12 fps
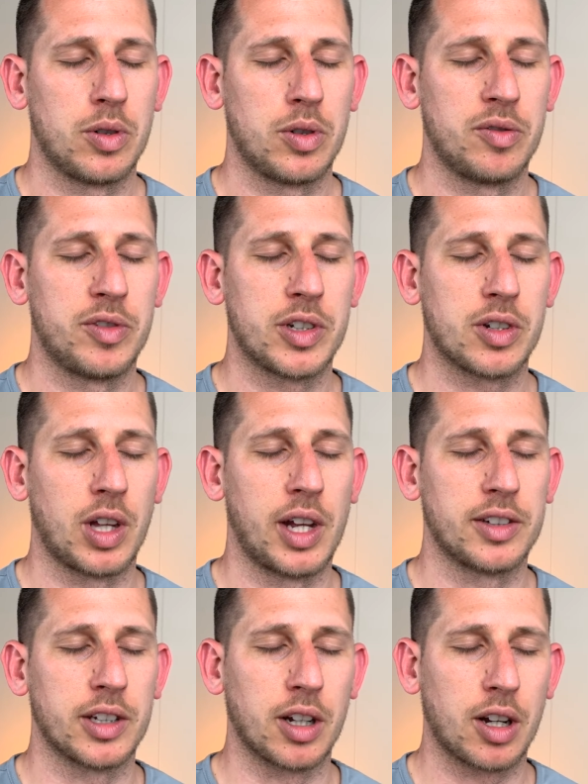
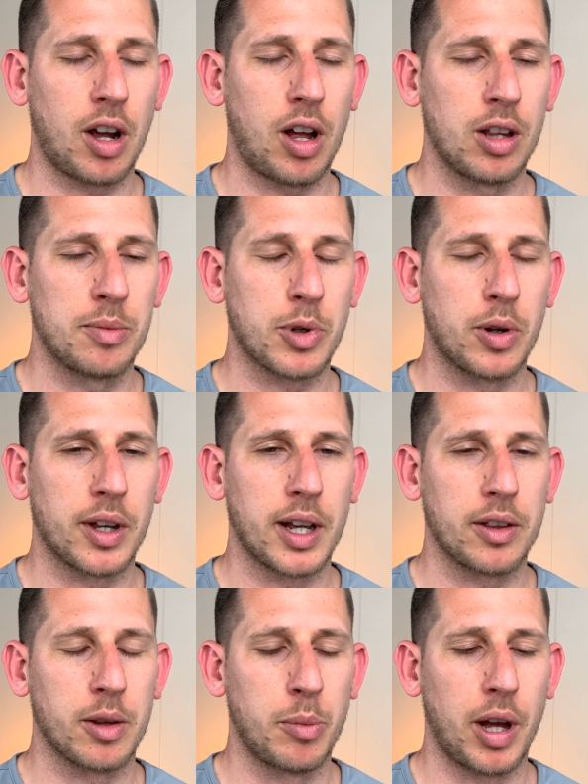Visualizing a column going out
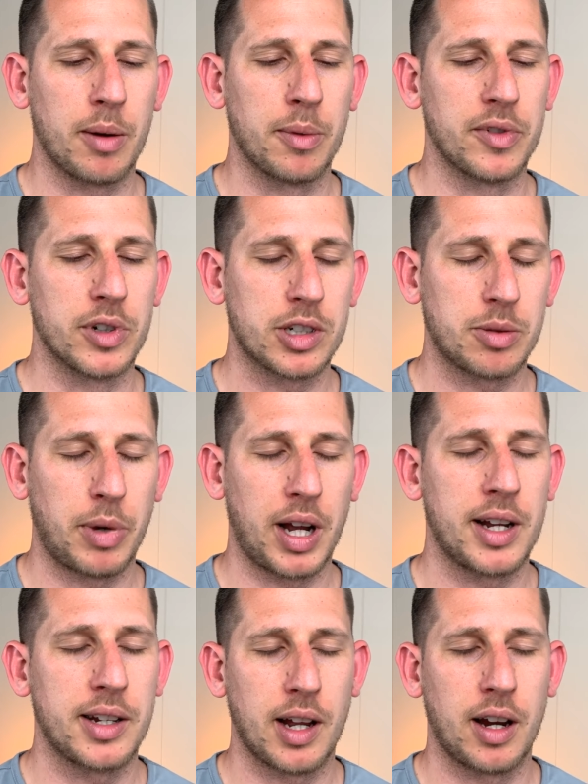the bottom of your
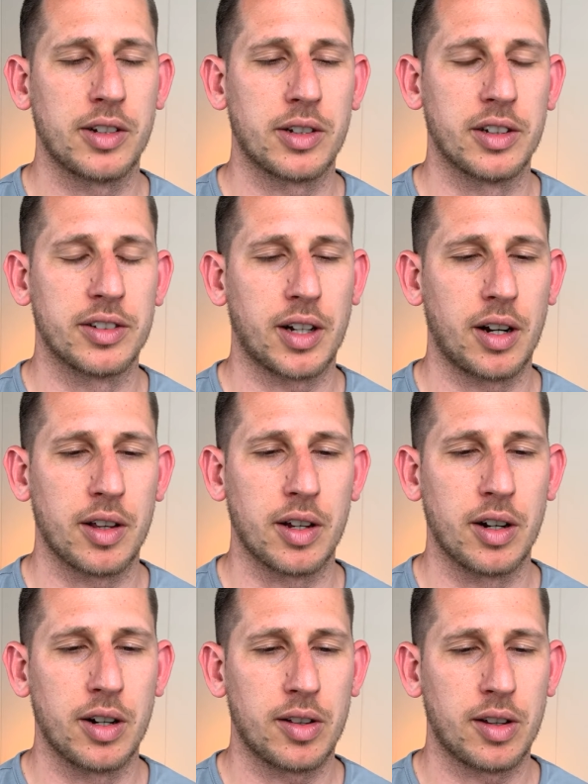spine down into the center of the
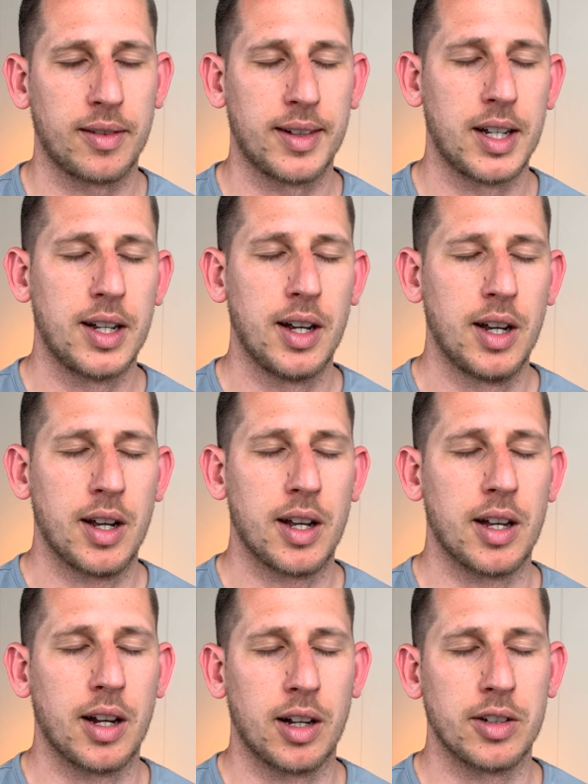earth.
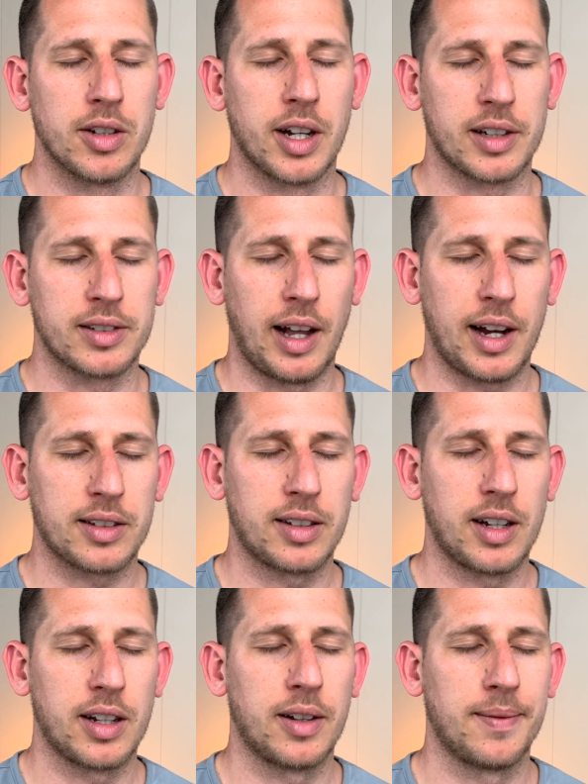And on your next
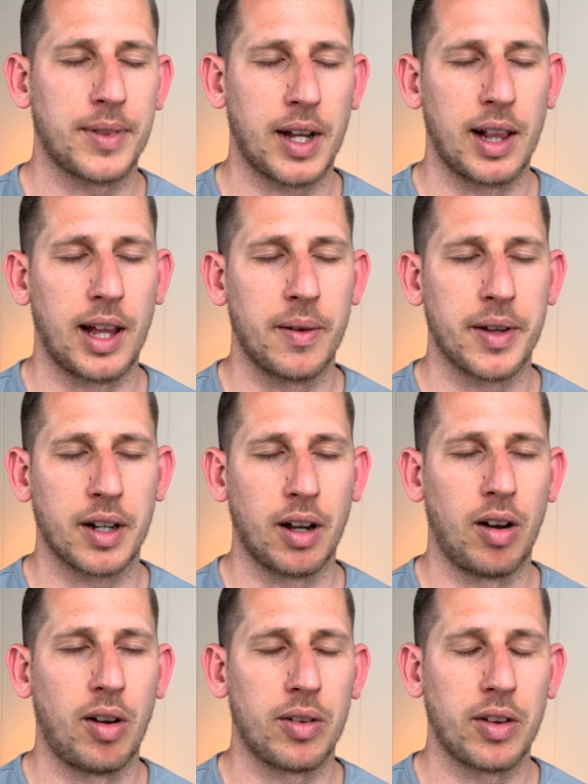exhale, allowing all the